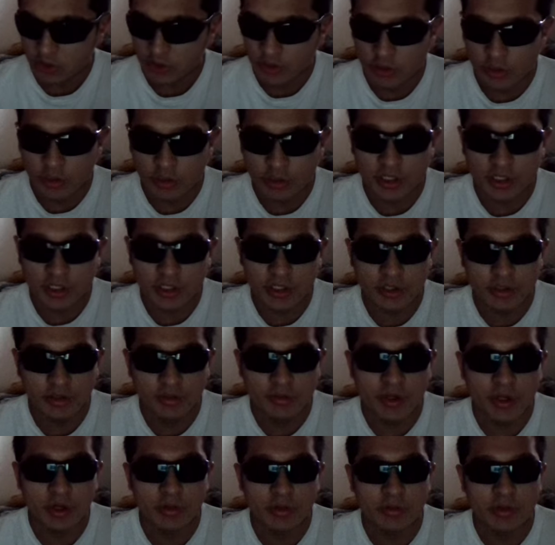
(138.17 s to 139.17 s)
Kuga
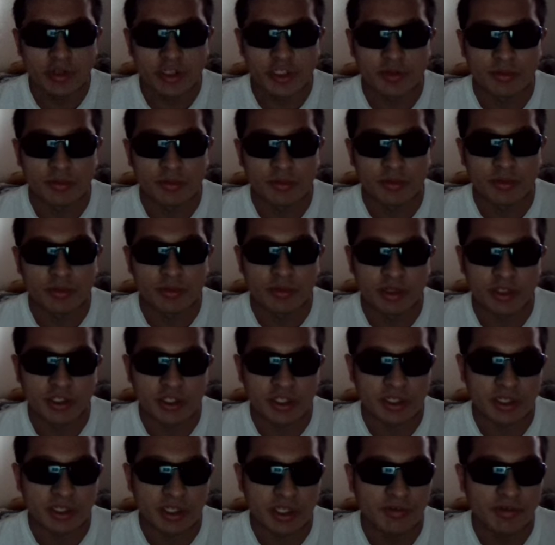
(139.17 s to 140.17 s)
Yuma was
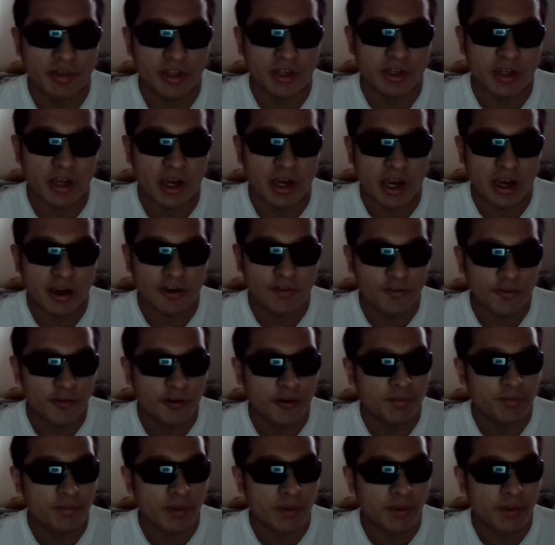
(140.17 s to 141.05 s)
given an offer